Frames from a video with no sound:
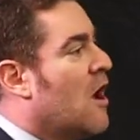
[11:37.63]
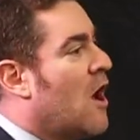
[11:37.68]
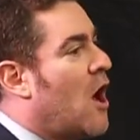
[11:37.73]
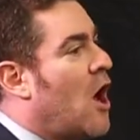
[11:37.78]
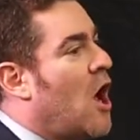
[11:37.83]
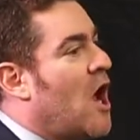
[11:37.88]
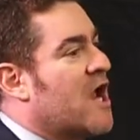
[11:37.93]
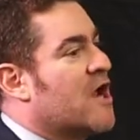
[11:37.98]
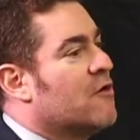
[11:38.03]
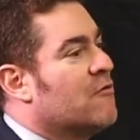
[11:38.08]

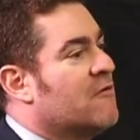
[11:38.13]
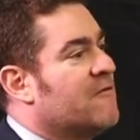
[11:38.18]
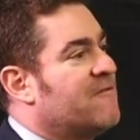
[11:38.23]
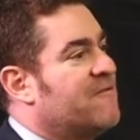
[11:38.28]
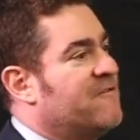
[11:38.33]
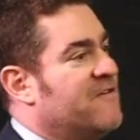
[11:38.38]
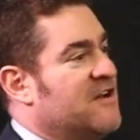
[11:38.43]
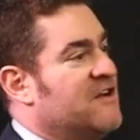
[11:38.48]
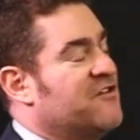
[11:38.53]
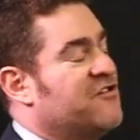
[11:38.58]
Iowa
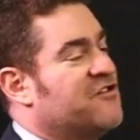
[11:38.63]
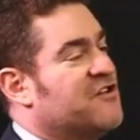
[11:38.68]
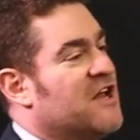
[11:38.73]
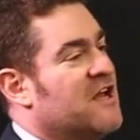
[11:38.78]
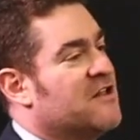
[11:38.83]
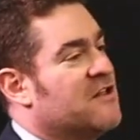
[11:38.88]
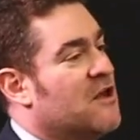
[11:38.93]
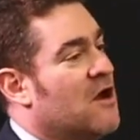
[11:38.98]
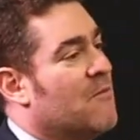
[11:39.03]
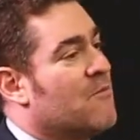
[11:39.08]
finished
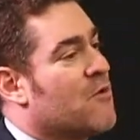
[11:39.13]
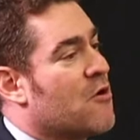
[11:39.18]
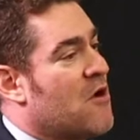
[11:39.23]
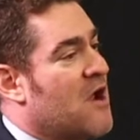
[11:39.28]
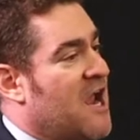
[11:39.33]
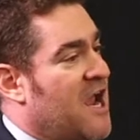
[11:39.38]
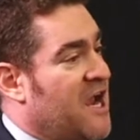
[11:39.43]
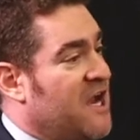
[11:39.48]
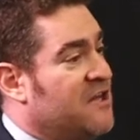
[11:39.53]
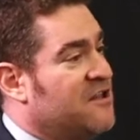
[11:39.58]
number
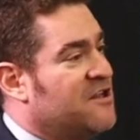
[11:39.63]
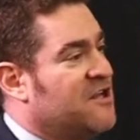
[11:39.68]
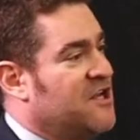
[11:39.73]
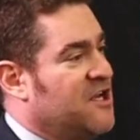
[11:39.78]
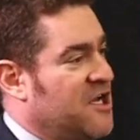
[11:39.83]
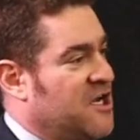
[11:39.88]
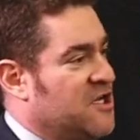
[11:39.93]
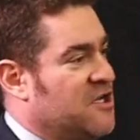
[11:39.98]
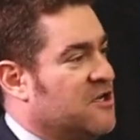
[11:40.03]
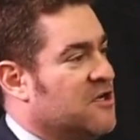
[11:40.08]

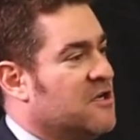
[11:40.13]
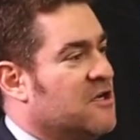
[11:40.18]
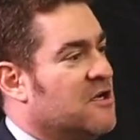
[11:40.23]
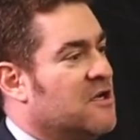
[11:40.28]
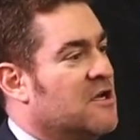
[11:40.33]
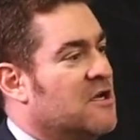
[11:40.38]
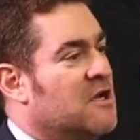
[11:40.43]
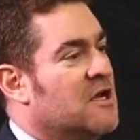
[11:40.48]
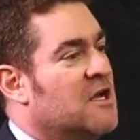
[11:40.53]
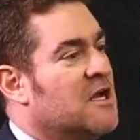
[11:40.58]
18
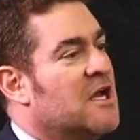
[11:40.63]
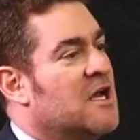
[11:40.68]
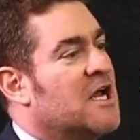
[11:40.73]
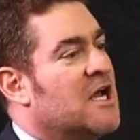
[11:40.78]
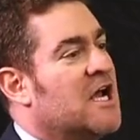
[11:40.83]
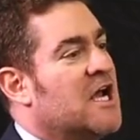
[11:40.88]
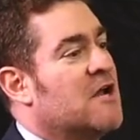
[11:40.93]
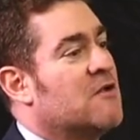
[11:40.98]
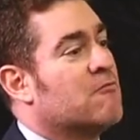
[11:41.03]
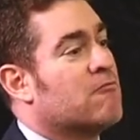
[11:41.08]

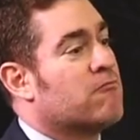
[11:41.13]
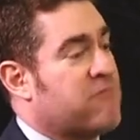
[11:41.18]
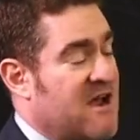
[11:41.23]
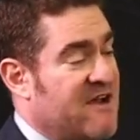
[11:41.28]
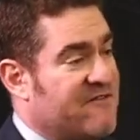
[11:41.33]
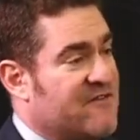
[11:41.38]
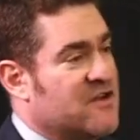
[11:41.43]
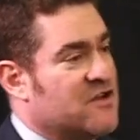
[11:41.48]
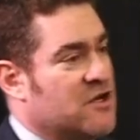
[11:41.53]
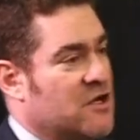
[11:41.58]
in
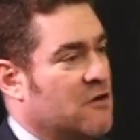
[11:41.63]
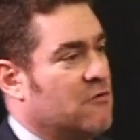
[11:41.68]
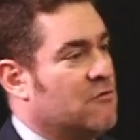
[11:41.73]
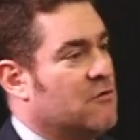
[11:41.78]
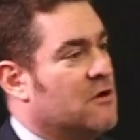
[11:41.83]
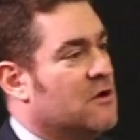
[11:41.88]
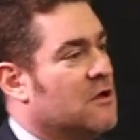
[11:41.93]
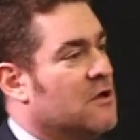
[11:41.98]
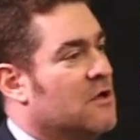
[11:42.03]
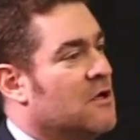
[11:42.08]
revenue
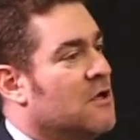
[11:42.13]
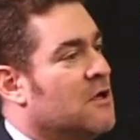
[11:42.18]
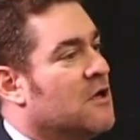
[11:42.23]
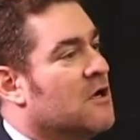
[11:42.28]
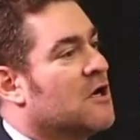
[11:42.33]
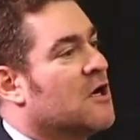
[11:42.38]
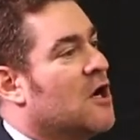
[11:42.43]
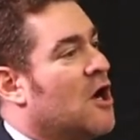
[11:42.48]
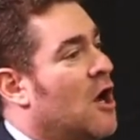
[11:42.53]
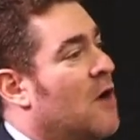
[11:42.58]

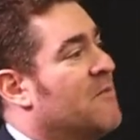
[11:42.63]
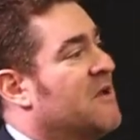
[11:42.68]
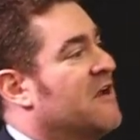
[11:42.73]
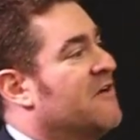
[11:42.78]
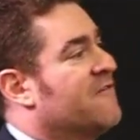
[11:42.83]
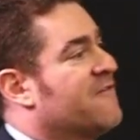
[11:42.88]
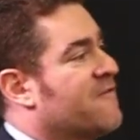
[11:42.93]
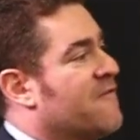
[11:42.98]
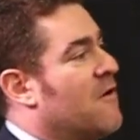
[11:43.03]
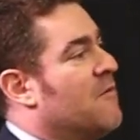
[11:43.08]

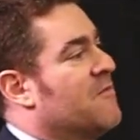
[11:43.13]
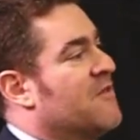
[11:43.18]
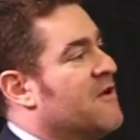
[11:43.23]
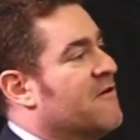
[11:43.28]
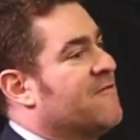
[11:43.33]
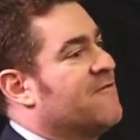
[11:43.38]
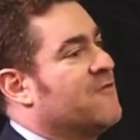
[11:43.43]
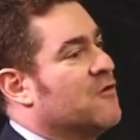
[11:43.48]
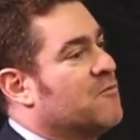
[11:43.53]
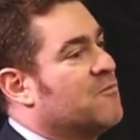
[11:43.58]
coming from their
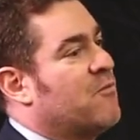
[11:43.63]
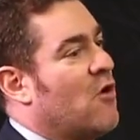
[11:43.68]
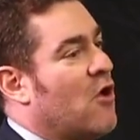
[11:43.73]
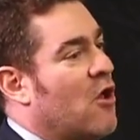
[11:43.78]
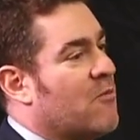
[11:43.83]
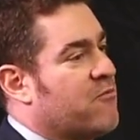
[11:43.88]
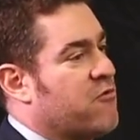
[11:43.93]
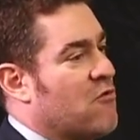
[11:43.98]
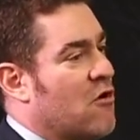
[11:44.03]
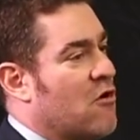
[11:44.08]

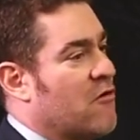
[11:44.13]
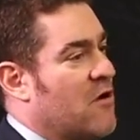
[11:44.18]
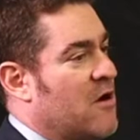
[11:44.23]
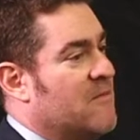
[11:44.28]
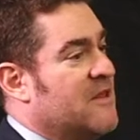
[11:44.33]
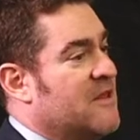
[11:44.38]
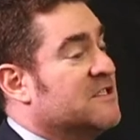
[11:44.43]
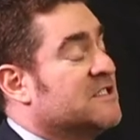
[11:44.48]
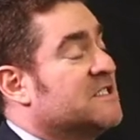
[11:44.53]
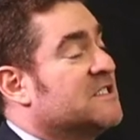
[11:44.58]
football
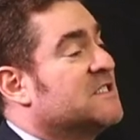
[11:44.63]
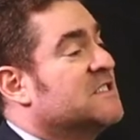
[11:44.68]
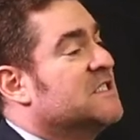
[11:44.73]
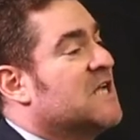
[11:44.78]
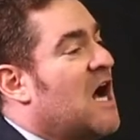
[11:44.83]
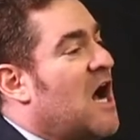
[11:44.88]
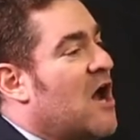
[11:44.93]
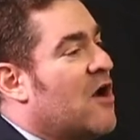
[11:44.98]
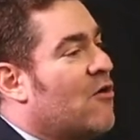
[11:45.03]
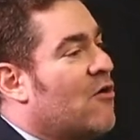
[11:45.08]
program. And this is
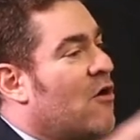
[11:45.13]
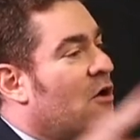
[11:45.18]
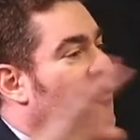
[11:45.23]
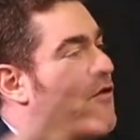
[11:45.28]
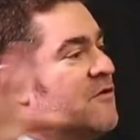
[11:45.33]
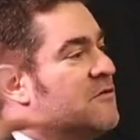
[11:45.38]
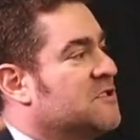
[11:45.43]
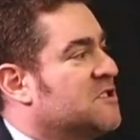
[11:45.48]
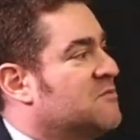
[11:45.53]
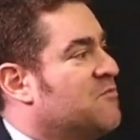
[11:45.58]
not all
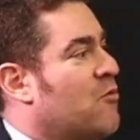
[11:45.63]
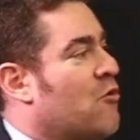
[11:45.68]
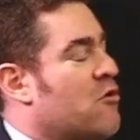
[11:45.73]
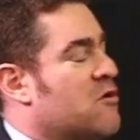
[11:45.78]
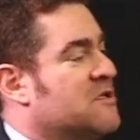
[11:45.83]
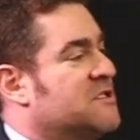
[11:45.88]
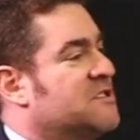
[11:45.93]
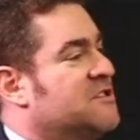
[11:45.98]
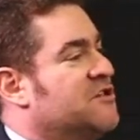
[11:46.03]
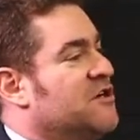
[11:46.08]
their
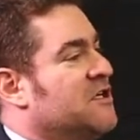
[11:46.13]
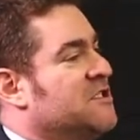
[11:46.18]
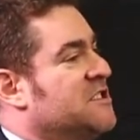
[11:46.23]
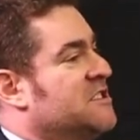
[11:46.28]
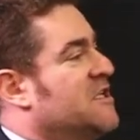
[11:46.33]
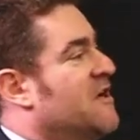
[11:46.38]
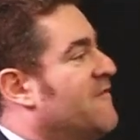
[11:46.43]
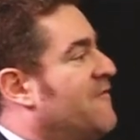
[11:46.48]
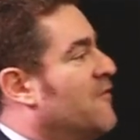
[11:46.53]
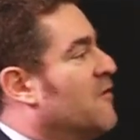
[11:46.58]
sports, just
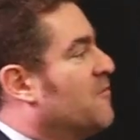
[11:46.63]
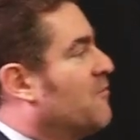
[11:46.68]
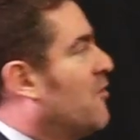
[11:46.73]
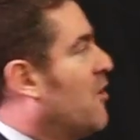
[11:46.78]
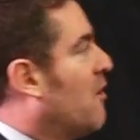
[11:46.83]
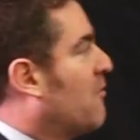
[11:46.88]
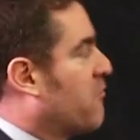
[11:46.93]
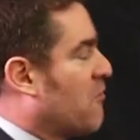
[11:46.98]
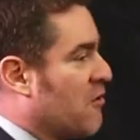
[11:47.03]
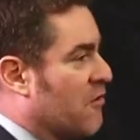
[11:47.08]
their
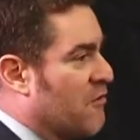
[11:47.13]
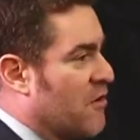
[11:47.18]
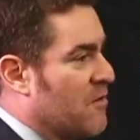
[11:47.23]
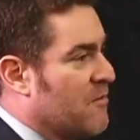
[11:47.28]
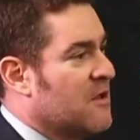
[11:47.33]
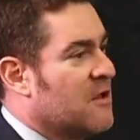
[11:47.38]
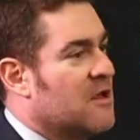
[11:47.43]
football program.